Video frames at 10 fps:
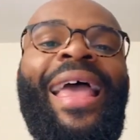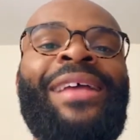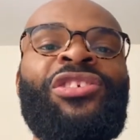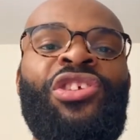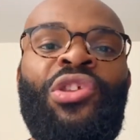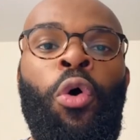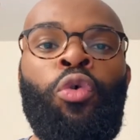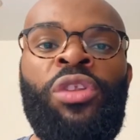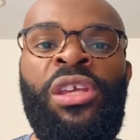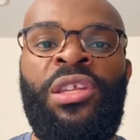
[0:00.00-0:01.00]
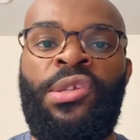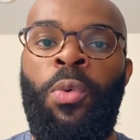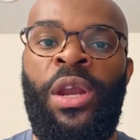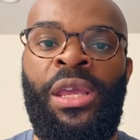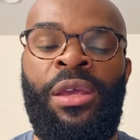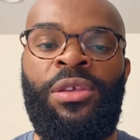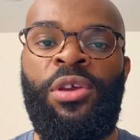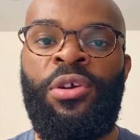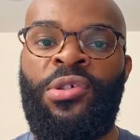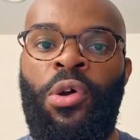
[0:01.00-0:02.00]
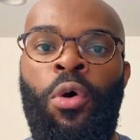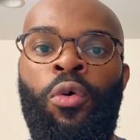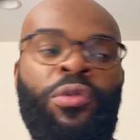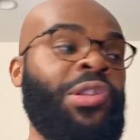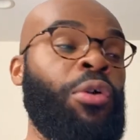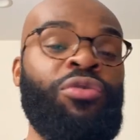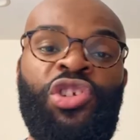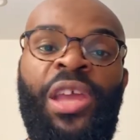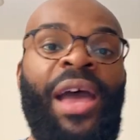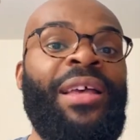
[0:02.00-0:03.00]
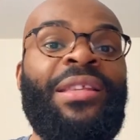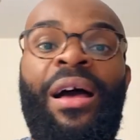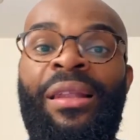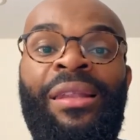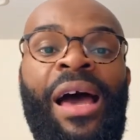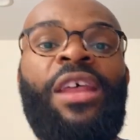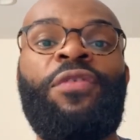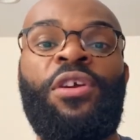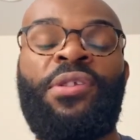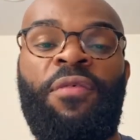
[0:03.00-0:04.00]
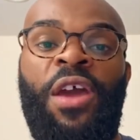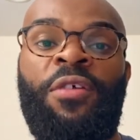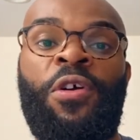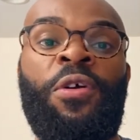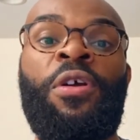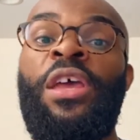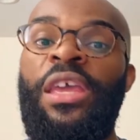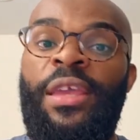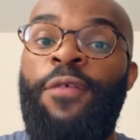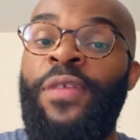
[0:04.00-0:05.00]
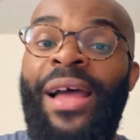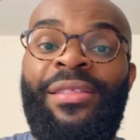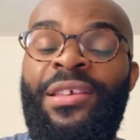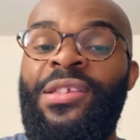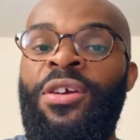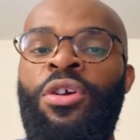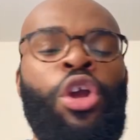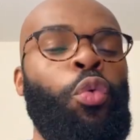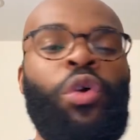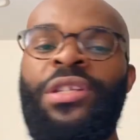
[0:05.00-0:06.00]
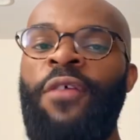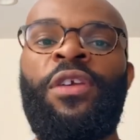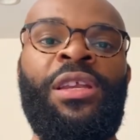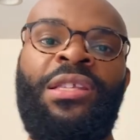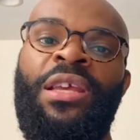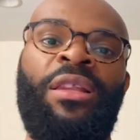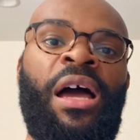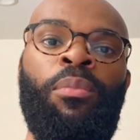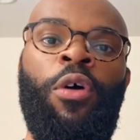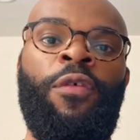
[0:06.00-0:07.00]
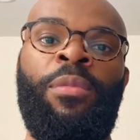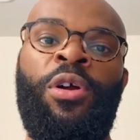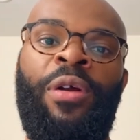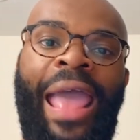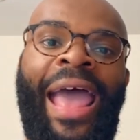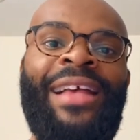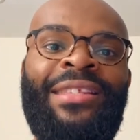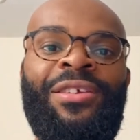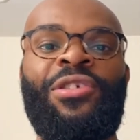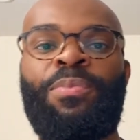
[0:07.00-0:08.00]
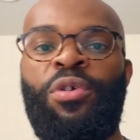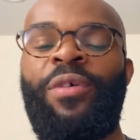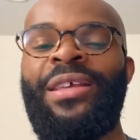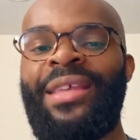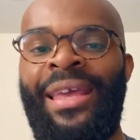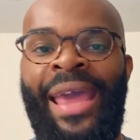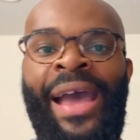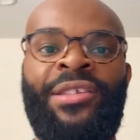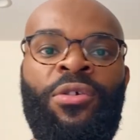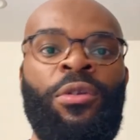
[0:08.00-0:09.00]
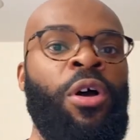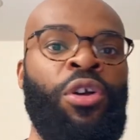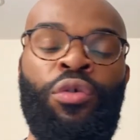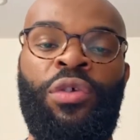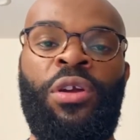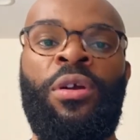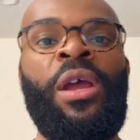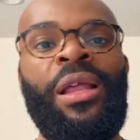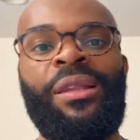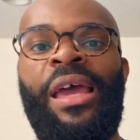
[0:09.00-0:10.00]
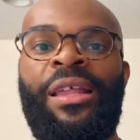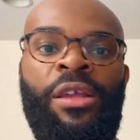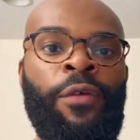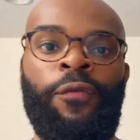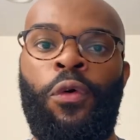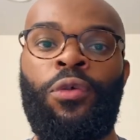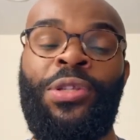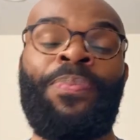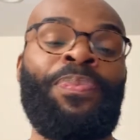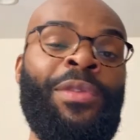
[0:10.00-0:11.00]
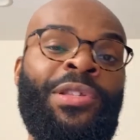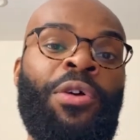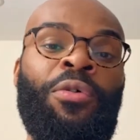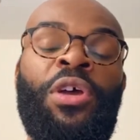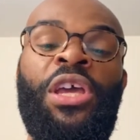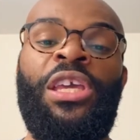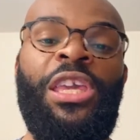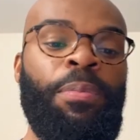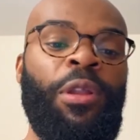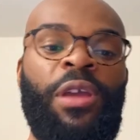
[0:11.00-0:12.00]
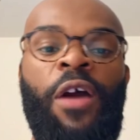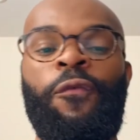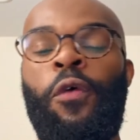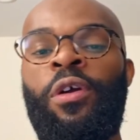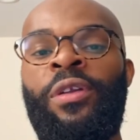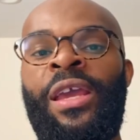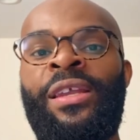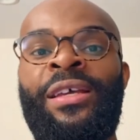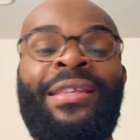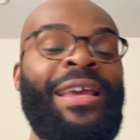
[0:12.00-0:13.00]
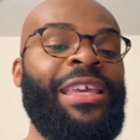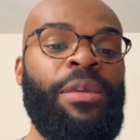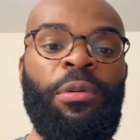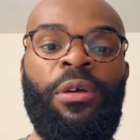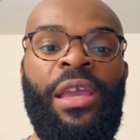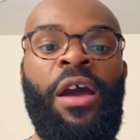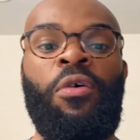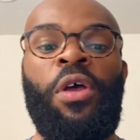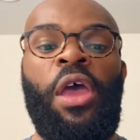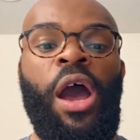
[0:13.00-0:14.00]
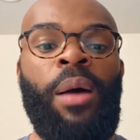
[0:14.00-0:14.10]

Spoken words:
and she's only 20 years old. So she has a lot of years ahead of her. If not this year, we're definitely going to see a lot more from her as the years progress and as her long career likely unfolds. So keep a lookout for Hernandez. Keep a lookout